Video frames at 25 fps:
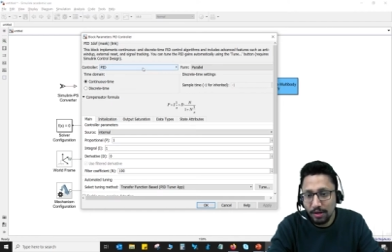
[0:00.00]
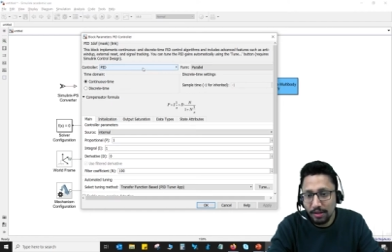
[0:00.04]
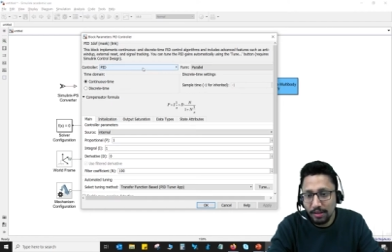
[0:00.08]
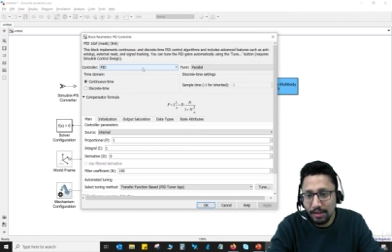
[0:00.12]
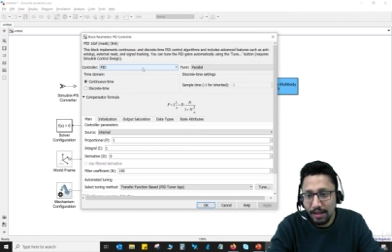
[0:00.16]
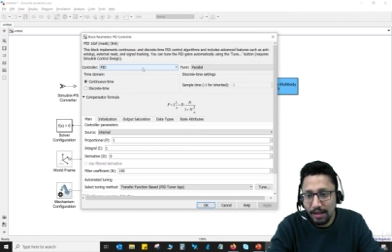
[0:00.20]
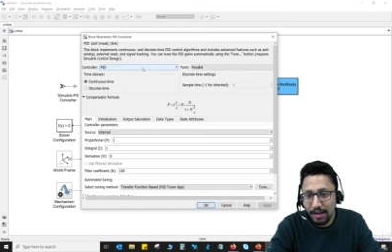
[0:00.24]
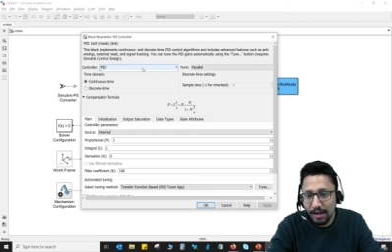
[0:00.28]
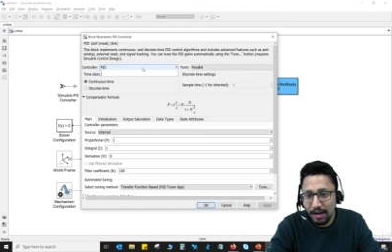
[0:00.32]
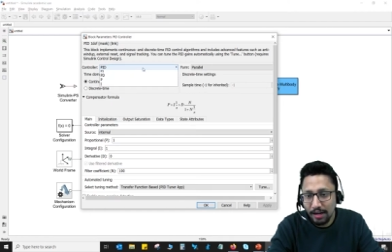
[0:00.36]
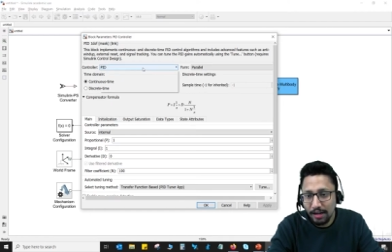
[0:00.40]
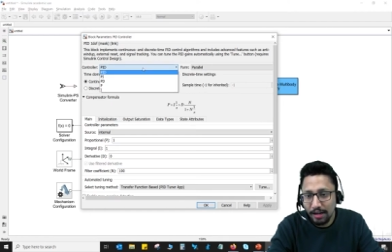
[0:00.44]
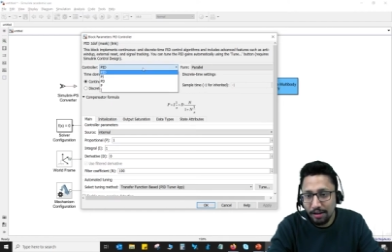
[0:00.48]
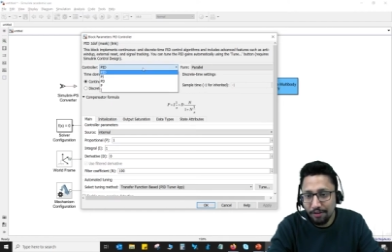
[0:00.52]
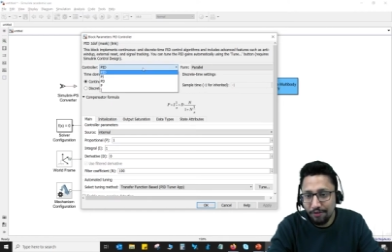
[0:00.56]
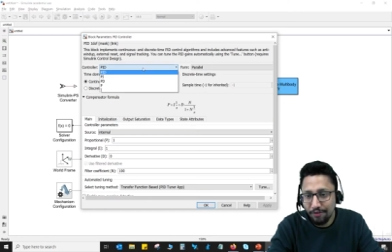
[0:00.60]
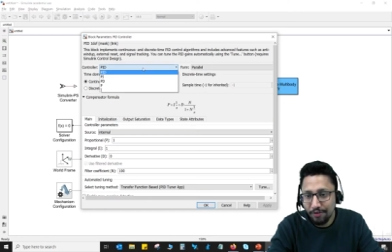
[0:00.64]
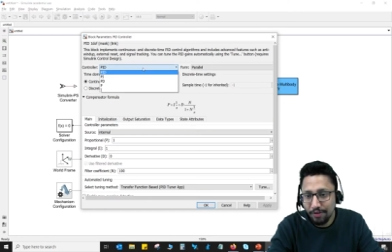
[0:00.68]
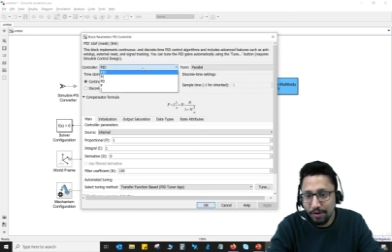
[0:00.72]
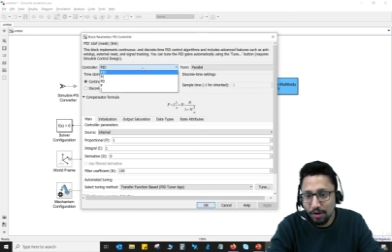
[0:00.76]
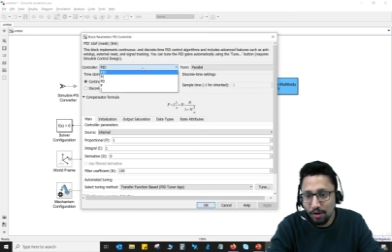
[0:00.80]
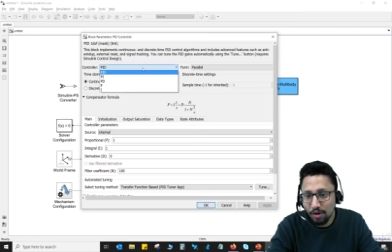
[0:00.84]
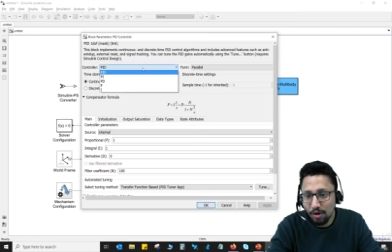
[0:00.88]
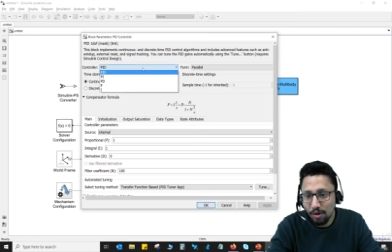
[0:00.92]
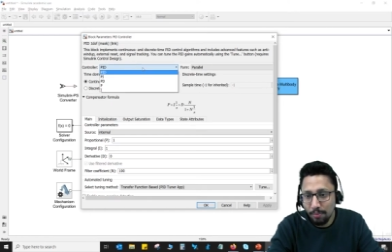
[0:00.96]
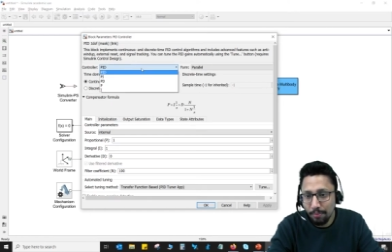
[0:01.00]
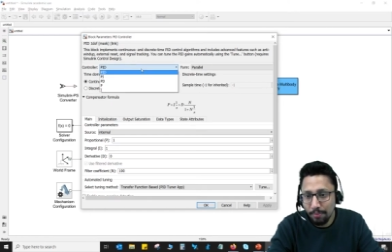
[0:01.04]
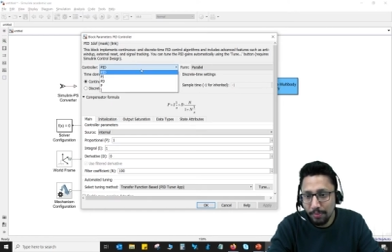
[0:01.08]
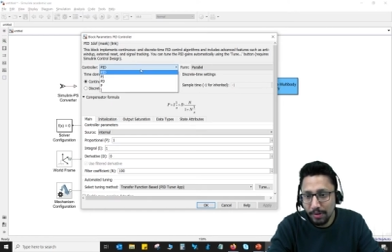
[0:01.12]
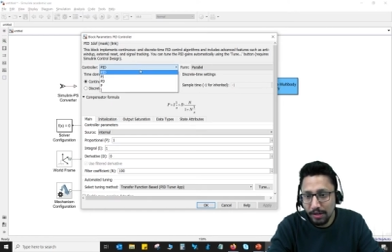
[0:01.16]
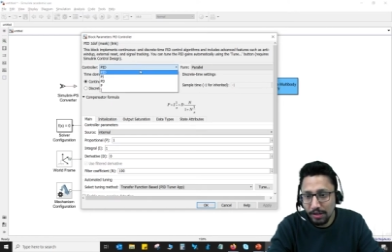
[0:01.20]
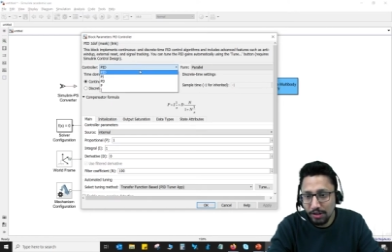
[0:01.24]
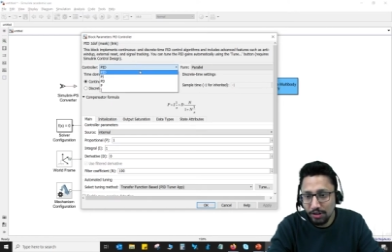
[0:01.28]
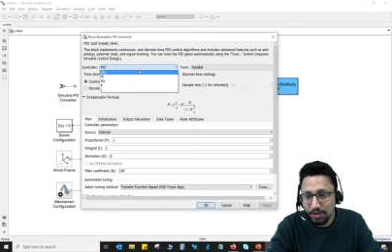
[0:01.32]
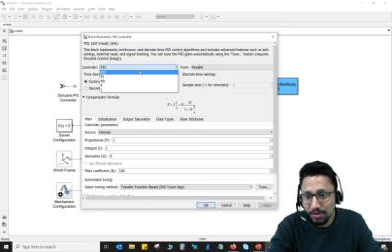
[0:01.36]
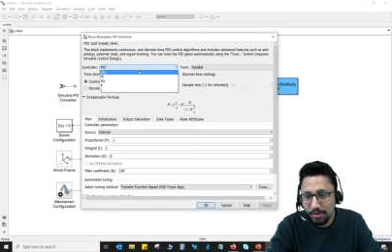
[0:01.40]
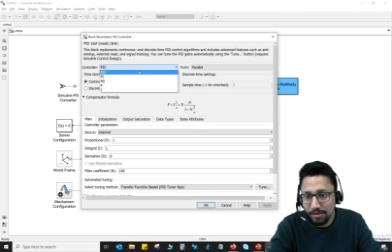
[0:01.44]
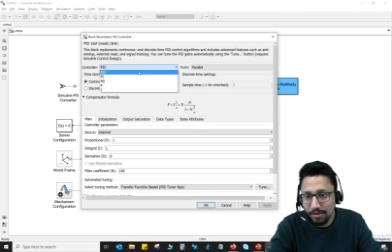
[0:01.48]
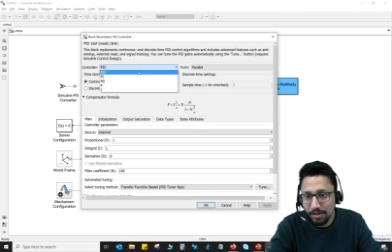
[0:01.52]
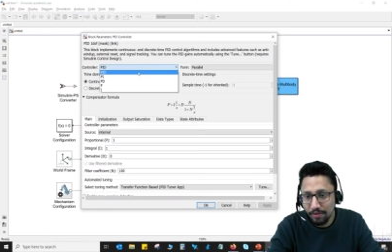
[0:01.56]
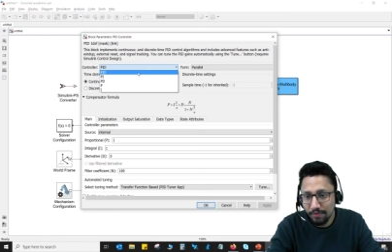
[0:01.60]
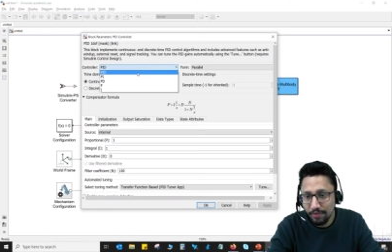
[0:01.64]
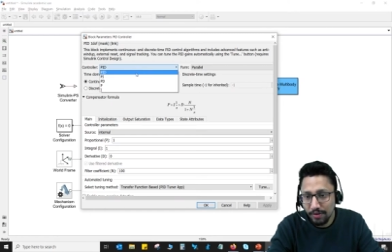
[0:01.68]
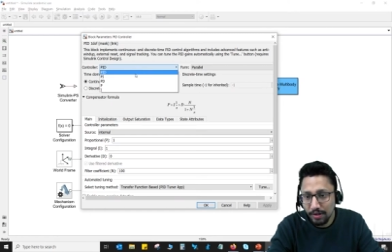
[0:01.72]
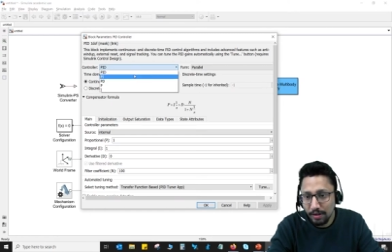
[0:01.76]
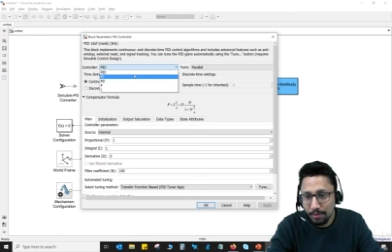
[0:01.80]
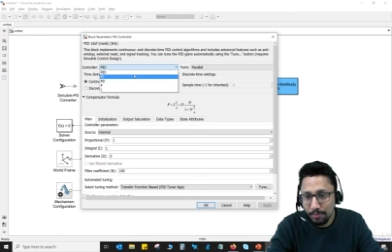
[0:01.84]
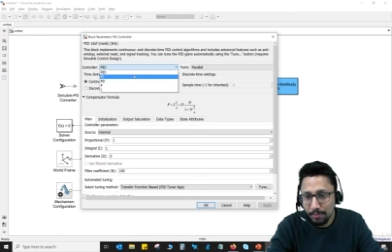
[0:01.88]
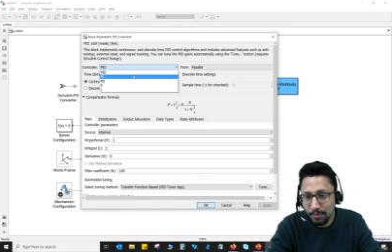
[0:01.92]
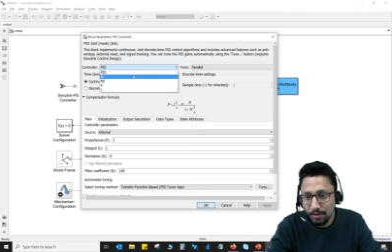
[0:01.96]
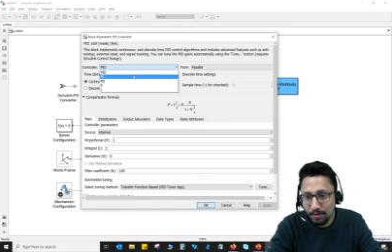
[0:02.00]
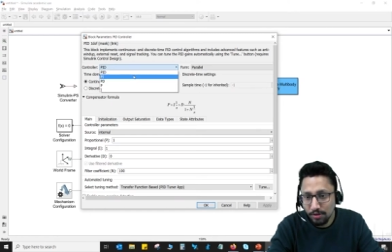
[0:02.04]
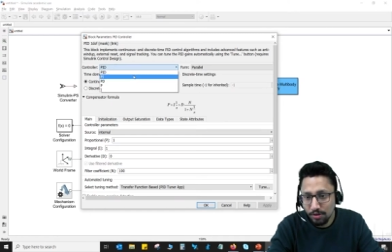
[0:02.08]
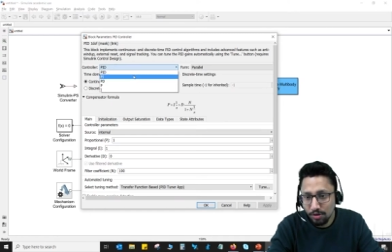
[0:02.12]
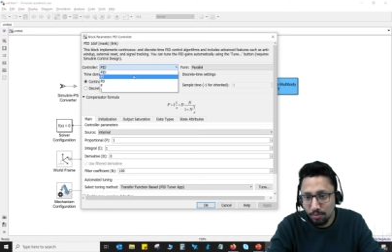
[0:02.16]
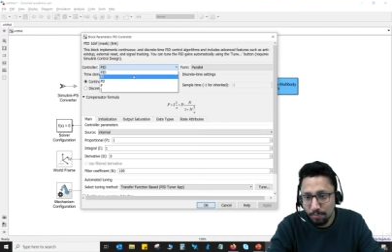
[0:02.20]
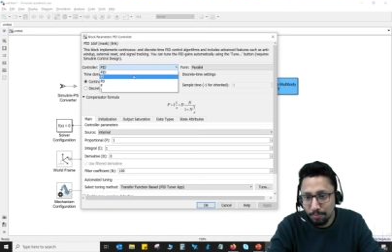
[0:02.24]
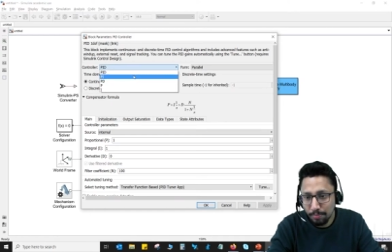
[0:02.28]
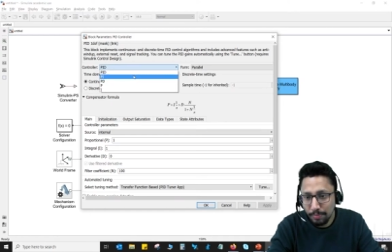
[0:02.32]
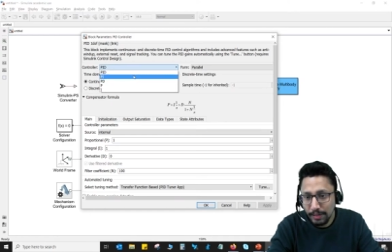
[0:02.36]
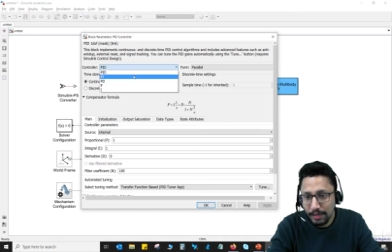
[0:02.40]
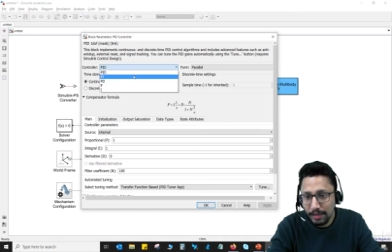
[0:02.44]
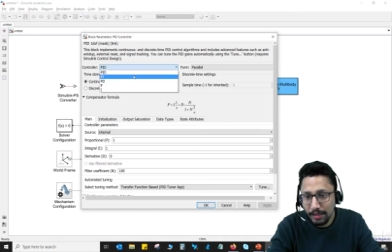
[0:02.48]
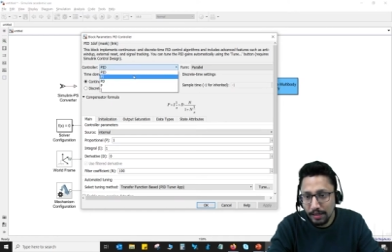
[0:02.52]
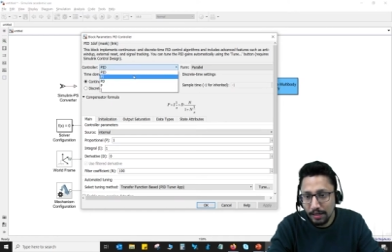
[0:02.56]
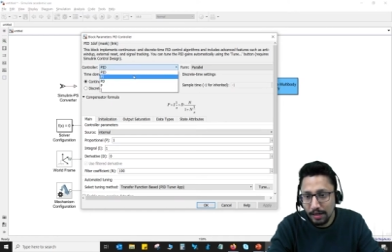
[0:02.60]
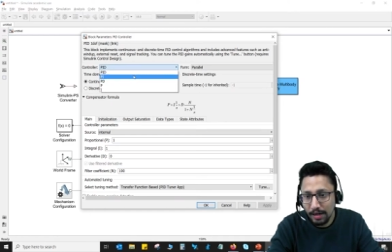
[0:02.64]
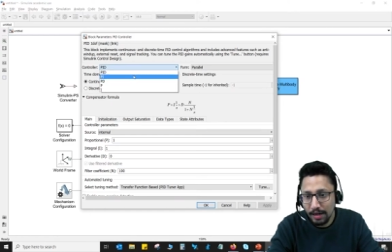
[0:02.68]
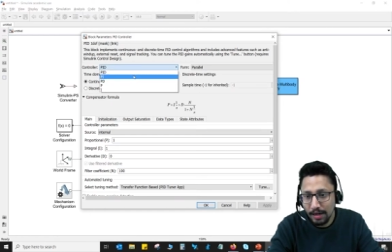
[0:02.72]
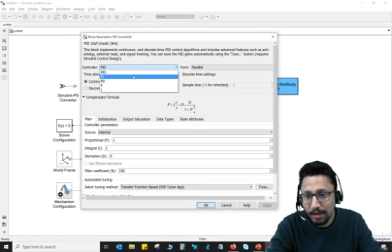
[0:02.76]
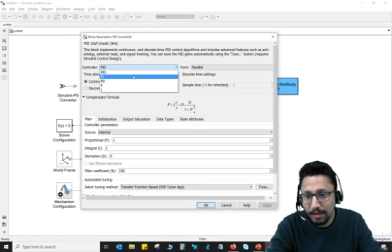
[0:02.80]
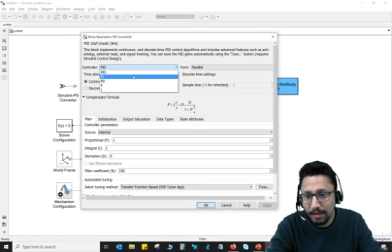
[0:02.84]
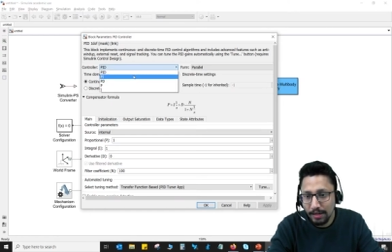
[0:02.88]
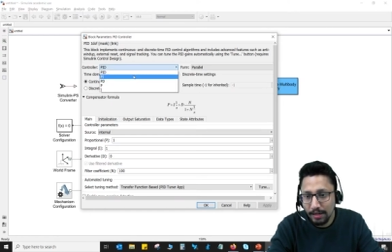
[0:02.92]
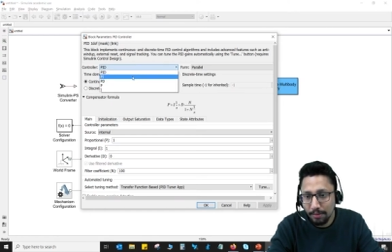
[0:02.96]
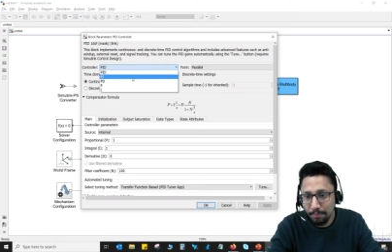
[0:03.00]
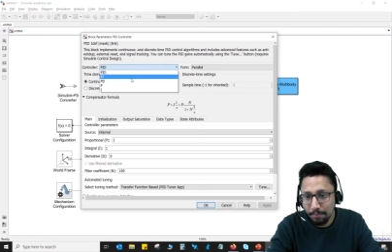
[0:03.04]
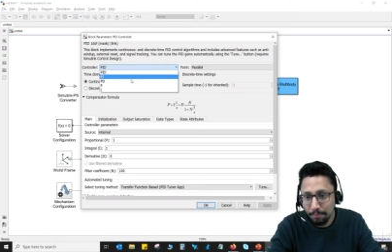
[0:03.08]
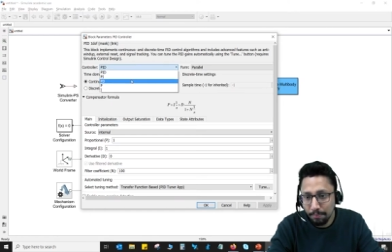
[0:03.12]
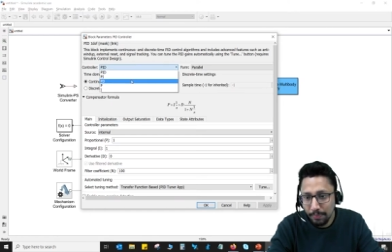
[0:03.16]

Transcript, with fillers: there are different combinations available, so P I,